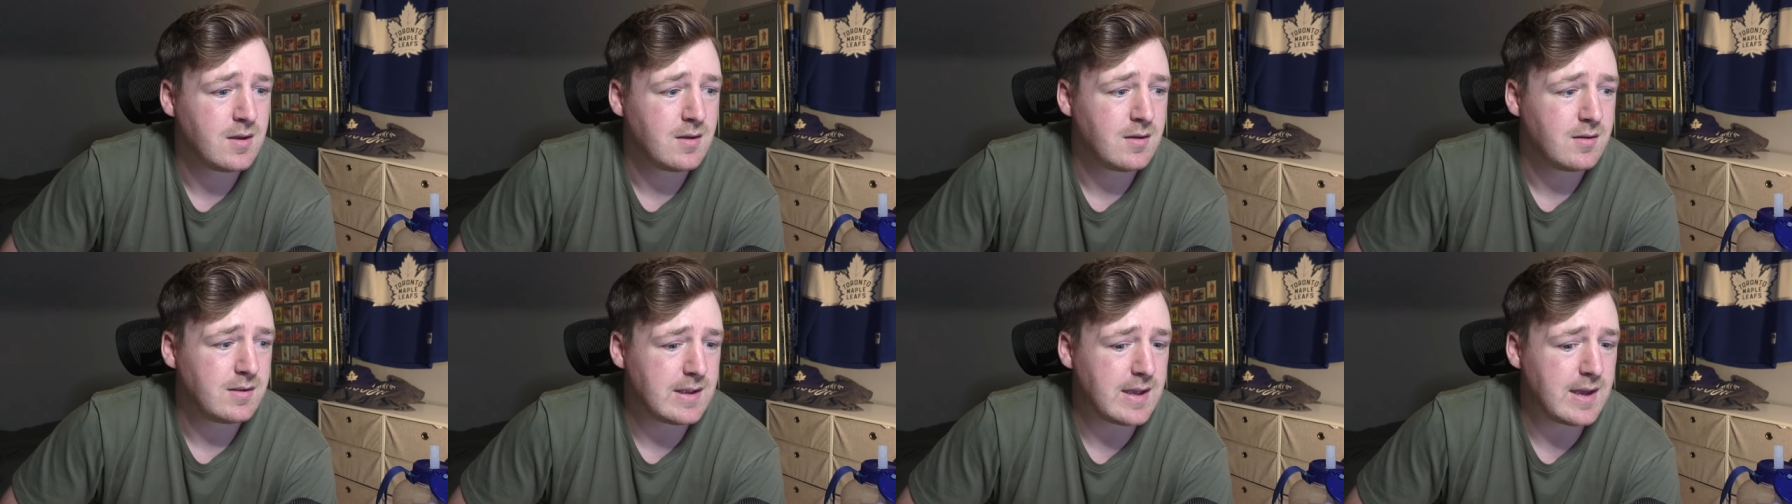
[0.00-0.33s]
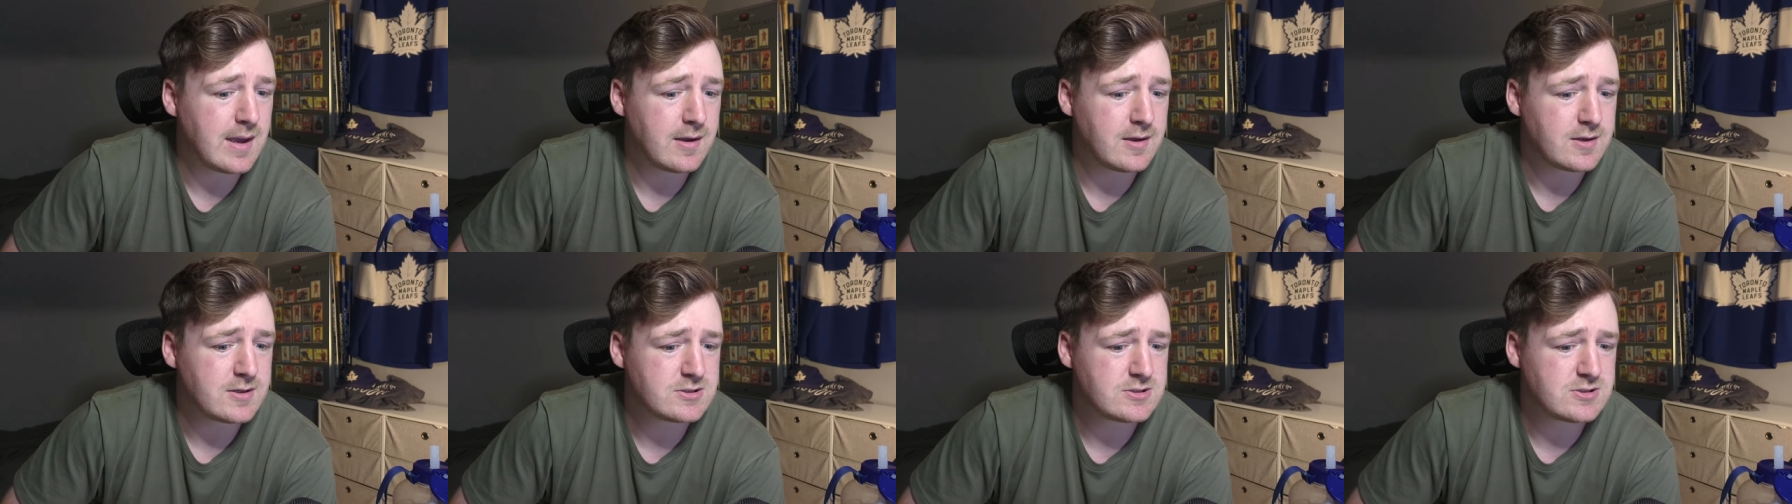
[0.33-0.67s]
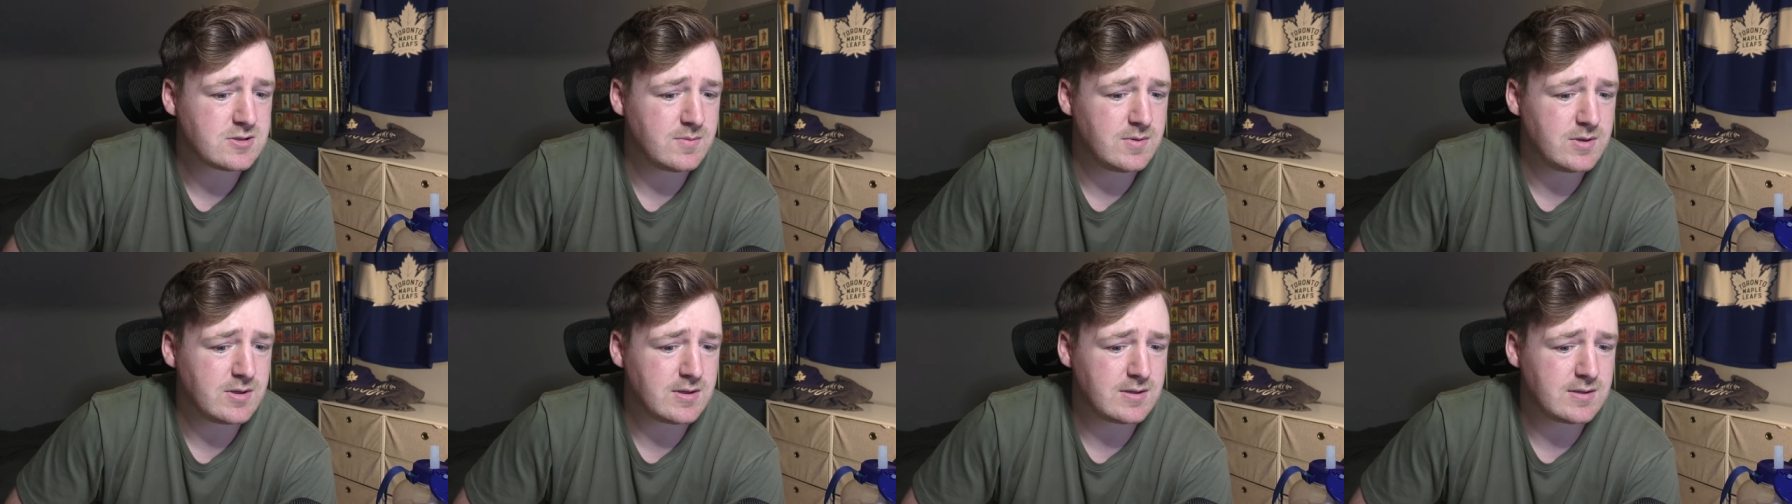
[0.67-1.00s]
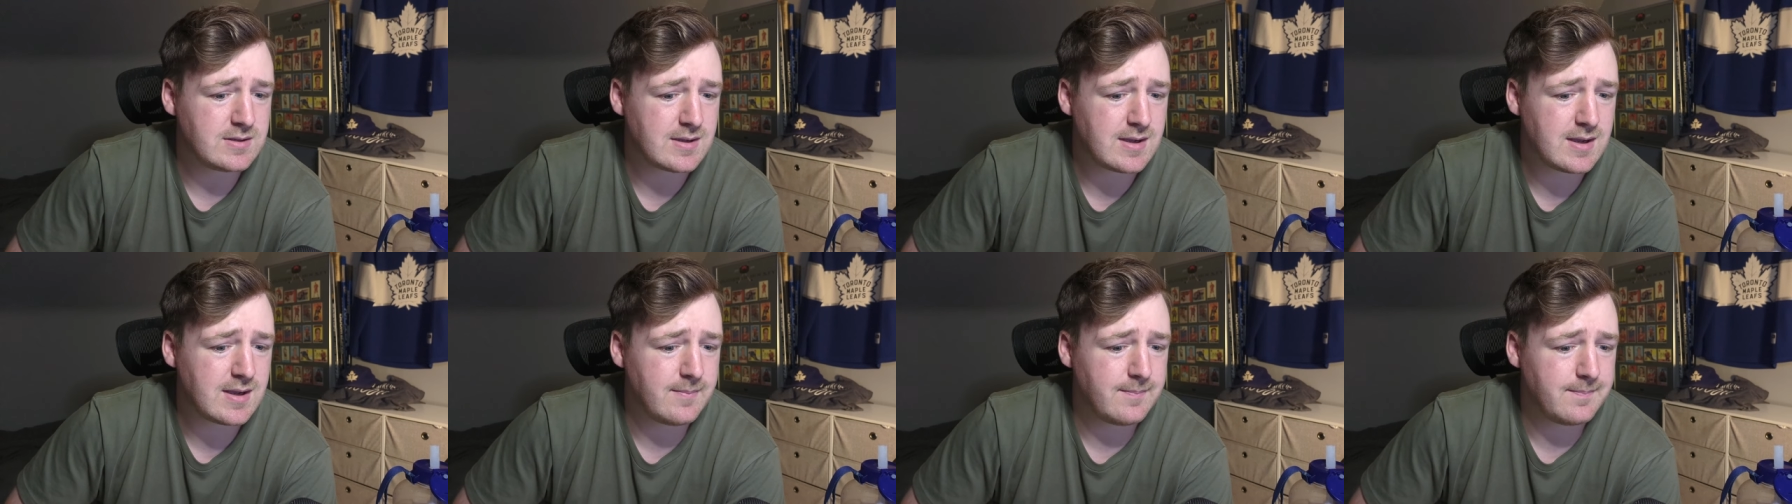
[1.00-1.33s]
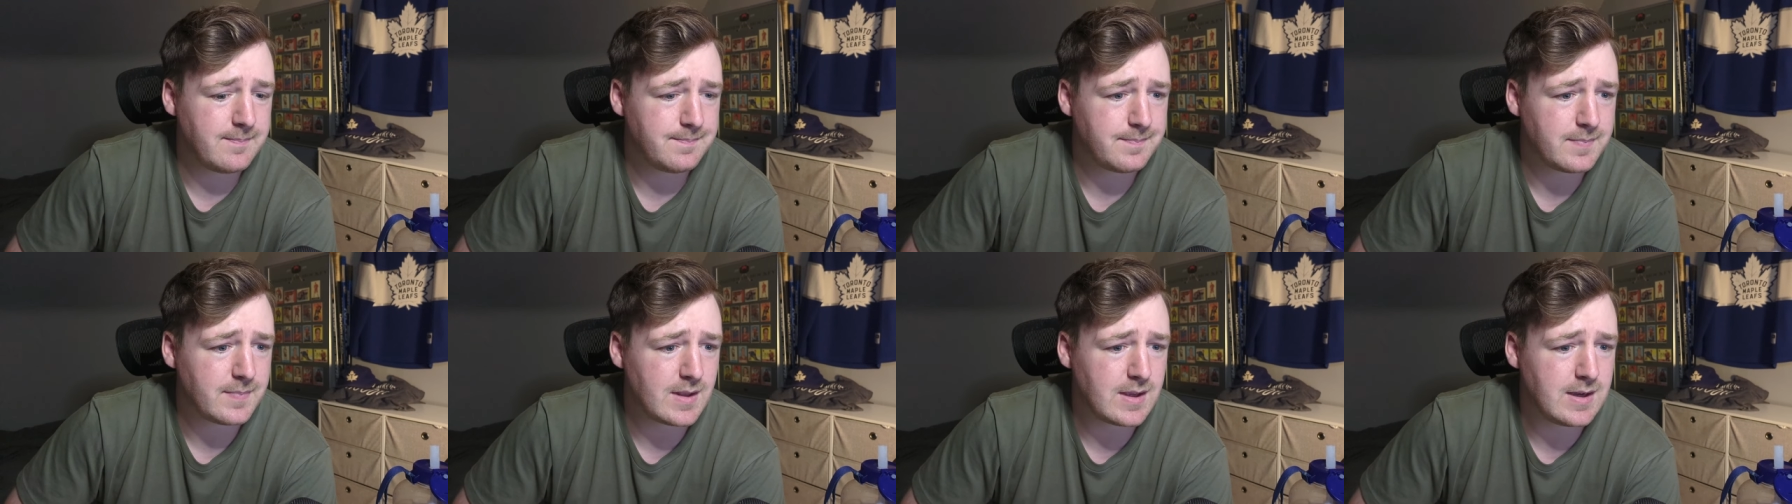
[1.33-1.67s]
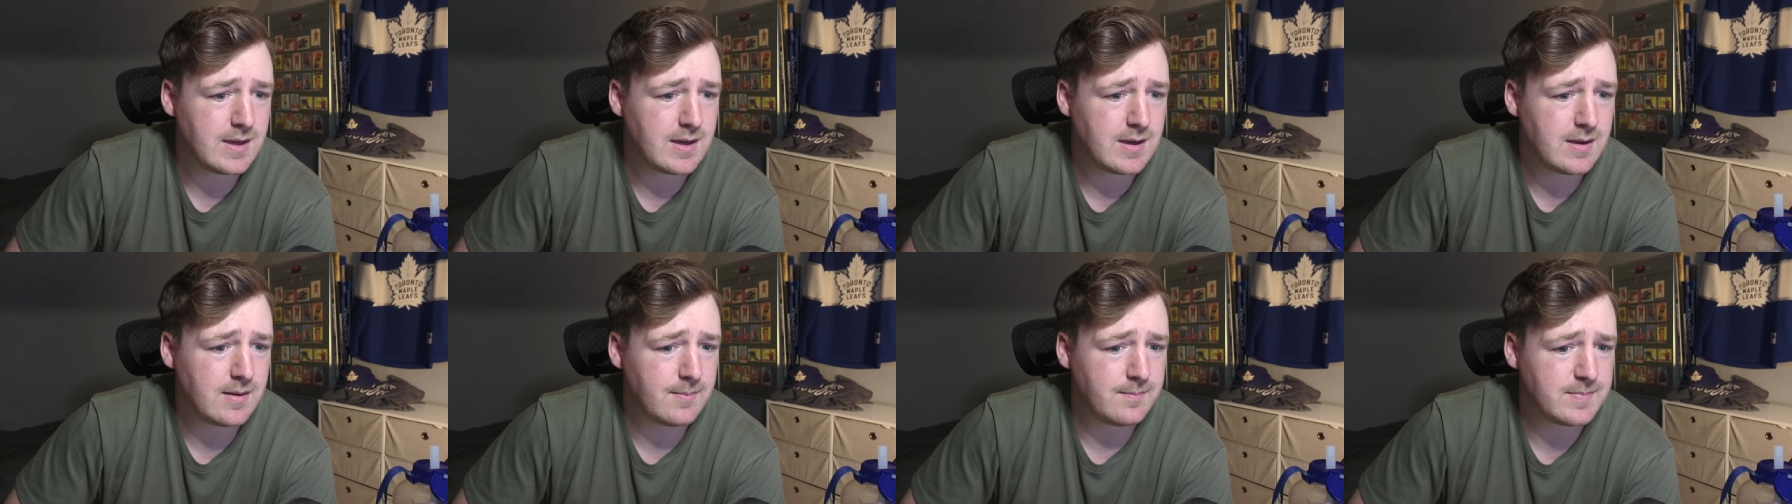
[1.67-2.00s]
yeah, should be a good time.
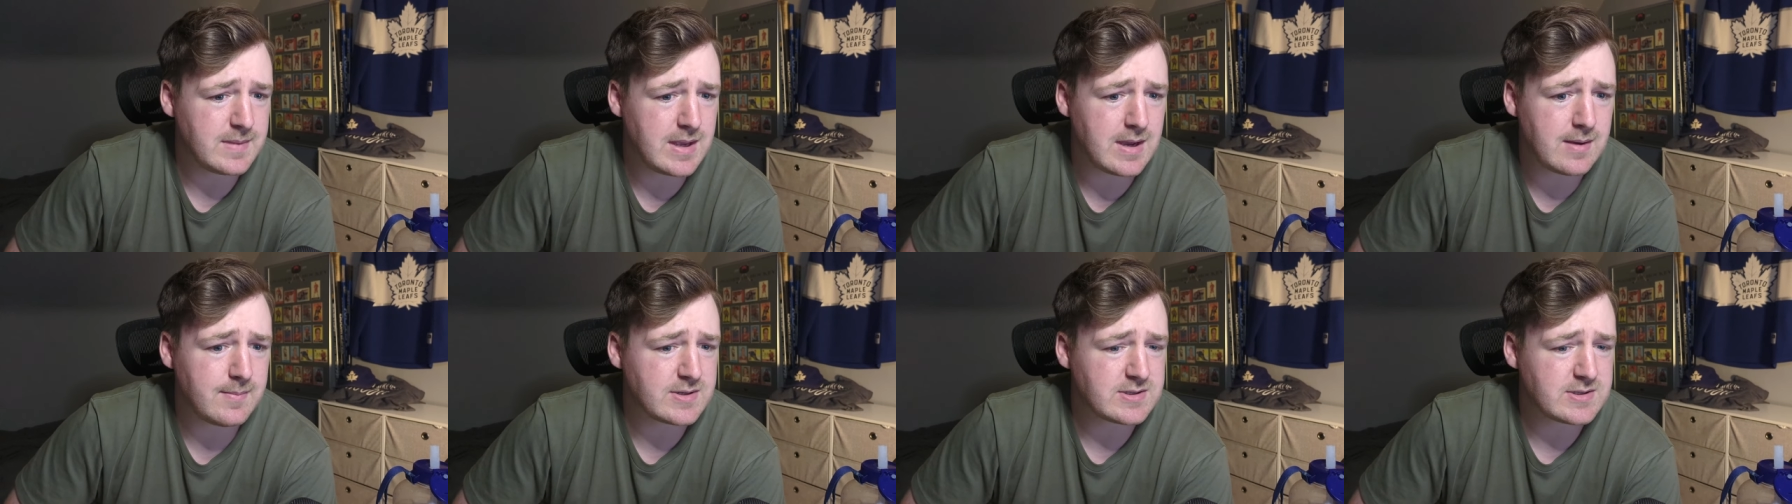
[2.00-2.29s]
Yeah,